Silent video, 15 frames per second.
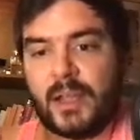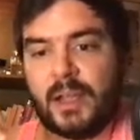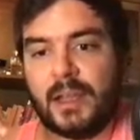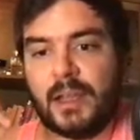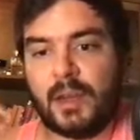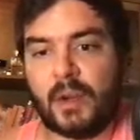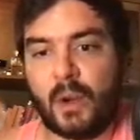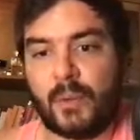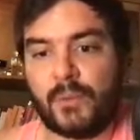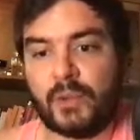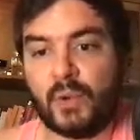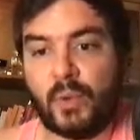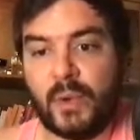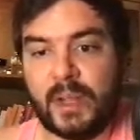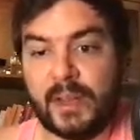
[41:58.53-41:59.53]
uh, of
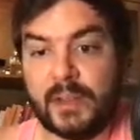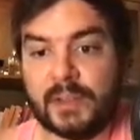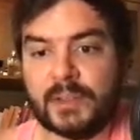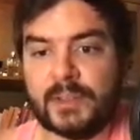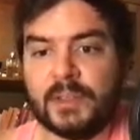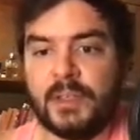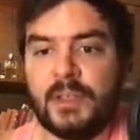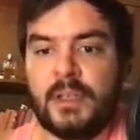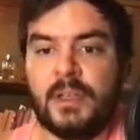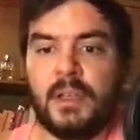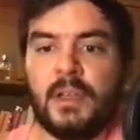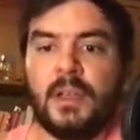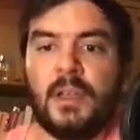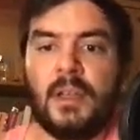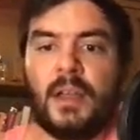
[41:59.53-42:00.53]
2 in it,
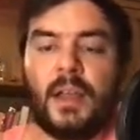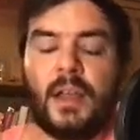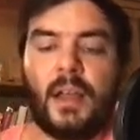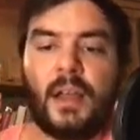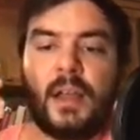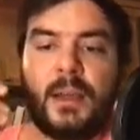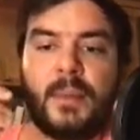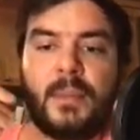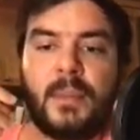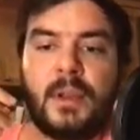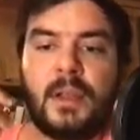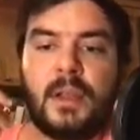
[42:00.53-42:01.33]
um,